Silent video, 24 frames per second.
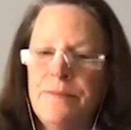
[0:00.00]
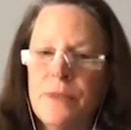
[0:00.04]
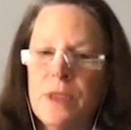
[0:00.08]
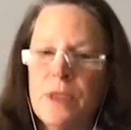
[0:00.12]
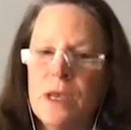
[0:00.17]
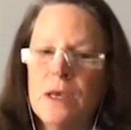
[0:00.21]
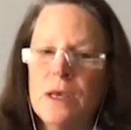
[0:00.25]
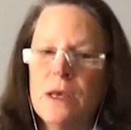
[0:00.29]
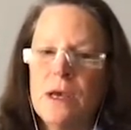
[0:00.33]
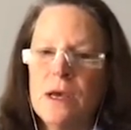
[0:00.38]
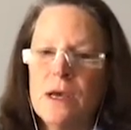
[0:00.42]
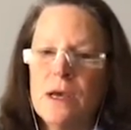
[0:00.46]

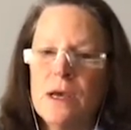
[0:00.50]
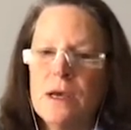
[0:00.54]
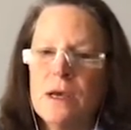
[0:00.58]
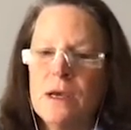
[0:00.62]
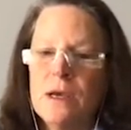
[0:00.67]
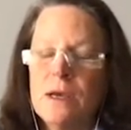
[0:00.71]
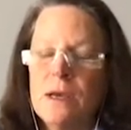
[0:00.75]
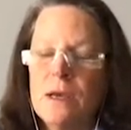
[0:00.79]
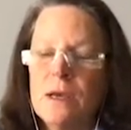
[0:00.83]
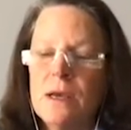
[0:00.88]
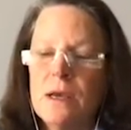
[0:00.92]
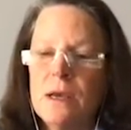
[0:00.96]

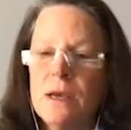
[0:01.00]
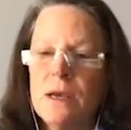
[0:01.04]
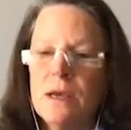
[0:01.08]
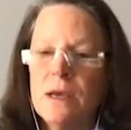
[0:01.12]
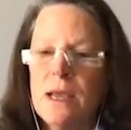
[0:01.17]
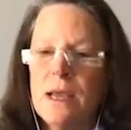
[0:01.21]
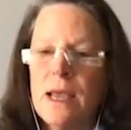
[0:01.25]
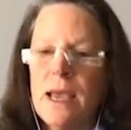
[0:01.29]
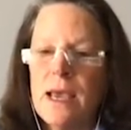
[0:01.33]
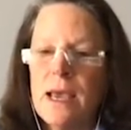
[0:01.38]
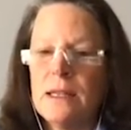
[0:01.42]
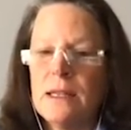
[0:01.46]

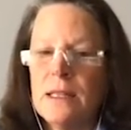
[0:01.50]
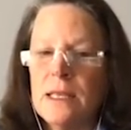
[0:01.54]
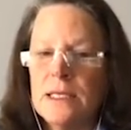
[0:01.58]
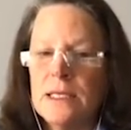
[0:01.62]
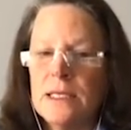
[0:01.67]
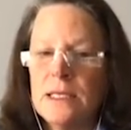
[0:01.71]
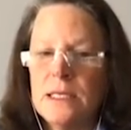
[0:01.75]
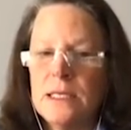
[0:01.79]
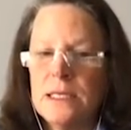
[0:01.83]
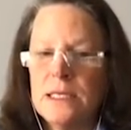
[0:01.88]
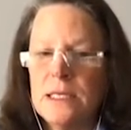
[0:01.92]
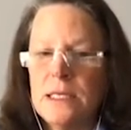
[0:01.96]

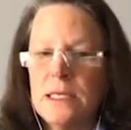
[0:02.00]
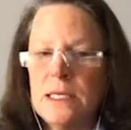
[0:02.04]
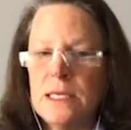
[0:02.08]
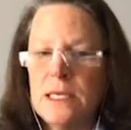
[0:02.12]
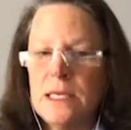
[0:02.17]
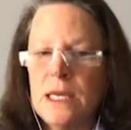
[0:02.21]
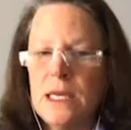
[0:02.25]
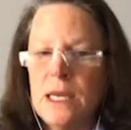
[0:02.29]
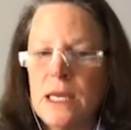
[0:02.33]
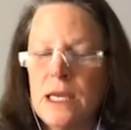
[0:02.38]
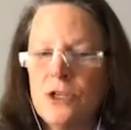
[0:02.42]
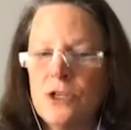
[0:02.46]
adolescents and
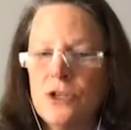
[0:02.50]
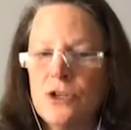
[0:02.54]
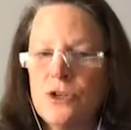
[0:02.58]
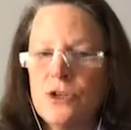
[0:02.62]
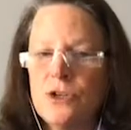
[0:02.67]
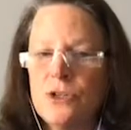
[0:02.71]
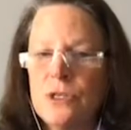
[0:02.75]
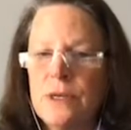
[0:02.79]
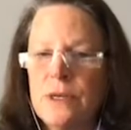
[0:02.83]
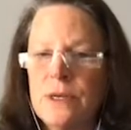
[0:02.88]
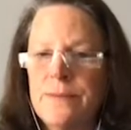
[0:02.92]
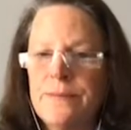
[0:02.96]

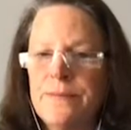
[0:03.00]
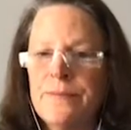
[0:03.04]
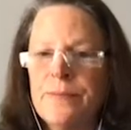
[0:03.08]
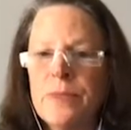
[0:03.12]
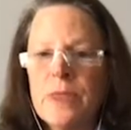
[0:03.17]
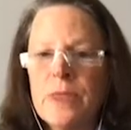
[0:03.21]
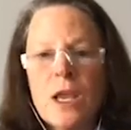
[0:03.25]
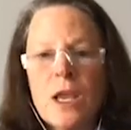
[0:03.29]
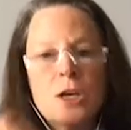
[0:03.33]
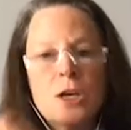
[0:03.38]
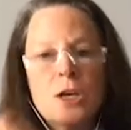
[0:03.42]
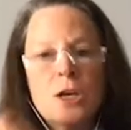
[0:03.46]
teenagers.
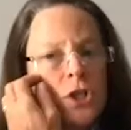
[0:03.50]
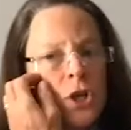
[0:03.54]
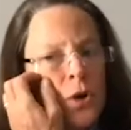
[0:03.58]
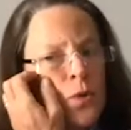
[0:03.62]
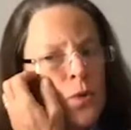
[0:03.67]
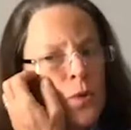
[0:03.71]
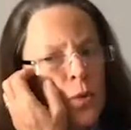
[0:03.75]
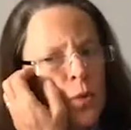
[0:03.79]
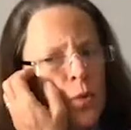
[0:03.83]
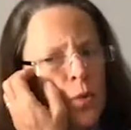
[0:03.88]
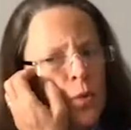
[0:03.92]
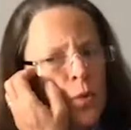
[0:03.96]
So
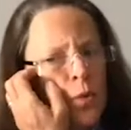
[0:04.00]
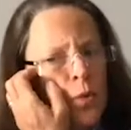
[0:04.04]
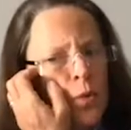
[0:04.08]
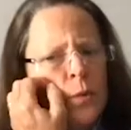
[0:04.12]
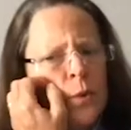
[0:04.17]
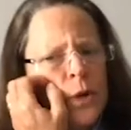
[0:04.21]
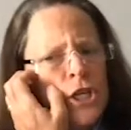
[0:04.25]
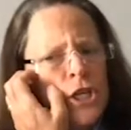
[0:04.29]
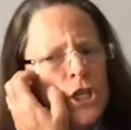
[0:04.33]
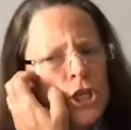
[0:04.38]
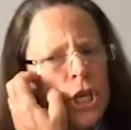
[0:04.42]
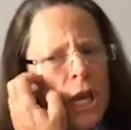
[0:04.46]
what did
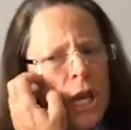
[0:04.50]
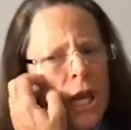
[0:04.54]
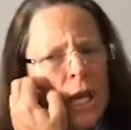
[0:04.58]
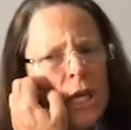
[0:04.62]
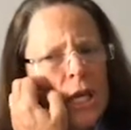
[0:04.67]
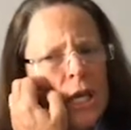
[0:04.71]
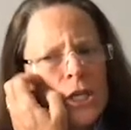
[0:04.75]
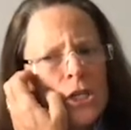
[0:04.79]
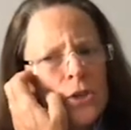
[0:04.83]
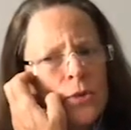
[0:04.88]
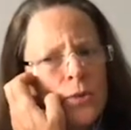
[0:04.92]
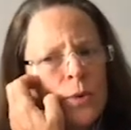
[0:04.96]
we
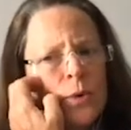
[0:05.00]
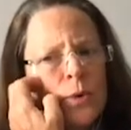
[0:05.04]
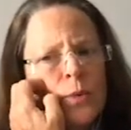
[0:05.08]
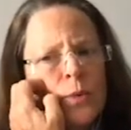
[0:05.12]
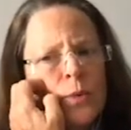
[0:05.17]
change? Well, we